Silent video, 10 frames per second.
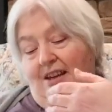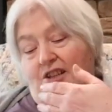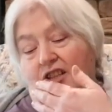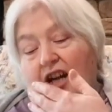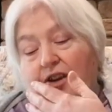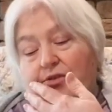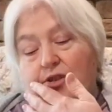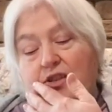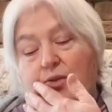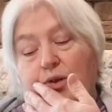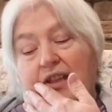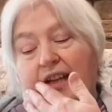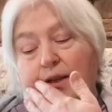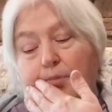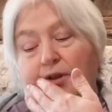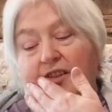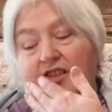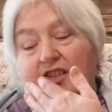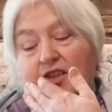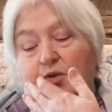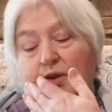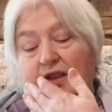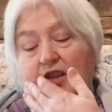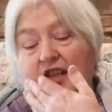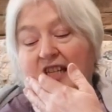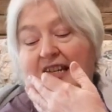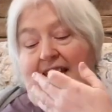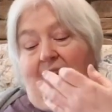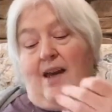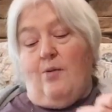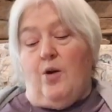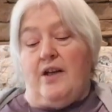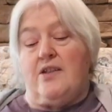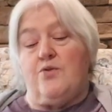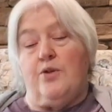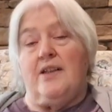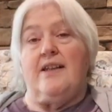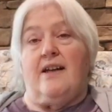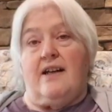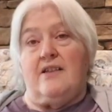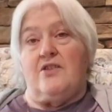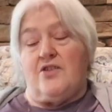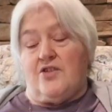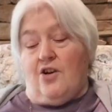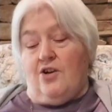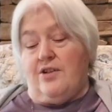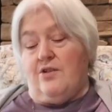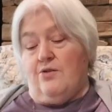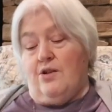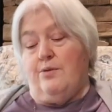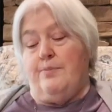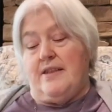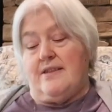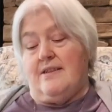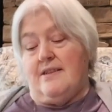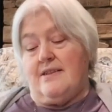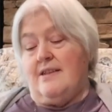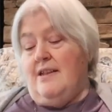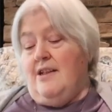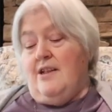she offers a relatable and genuine look and what it's really like to start and grow a business.